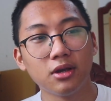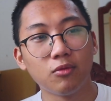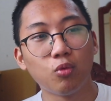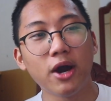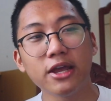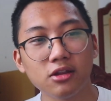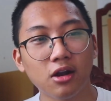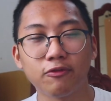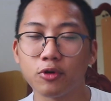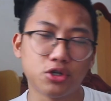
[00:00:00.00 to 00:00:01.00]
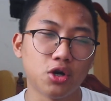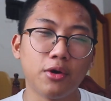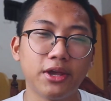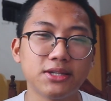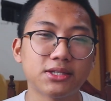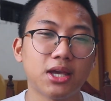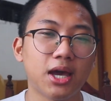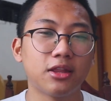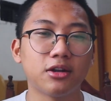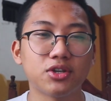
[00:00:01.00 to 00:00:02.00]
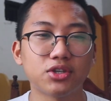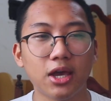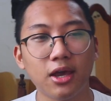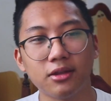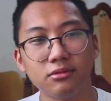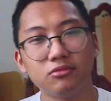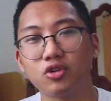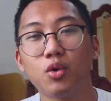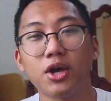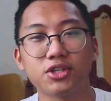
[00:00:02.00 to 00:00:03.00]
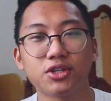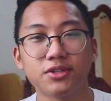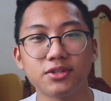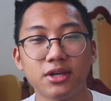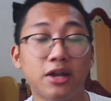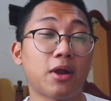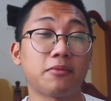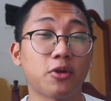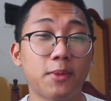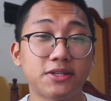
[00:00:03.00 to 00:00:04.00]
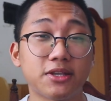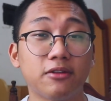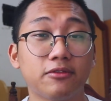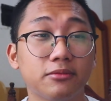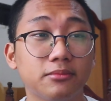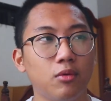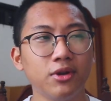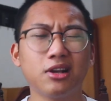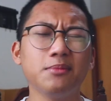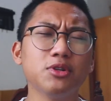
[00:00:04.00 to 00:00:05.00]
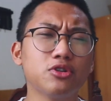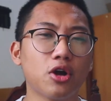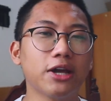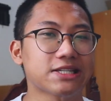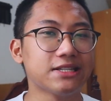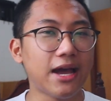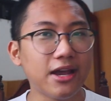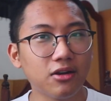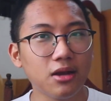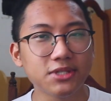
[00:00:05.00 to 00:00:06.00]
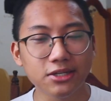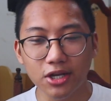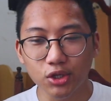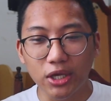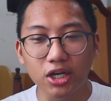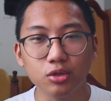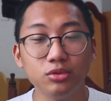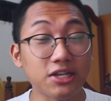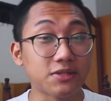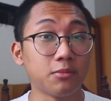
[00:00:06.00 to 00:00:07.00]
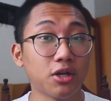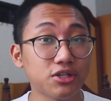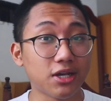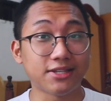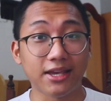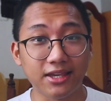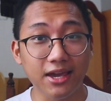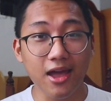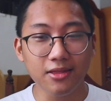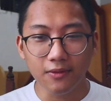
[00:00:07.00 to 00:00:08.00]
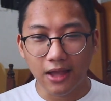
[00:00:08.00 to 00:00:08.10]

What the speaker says: White are for drawings, headers, and questions I write for myself. When it comes to drawings and diagrams, I try to include as much as I can.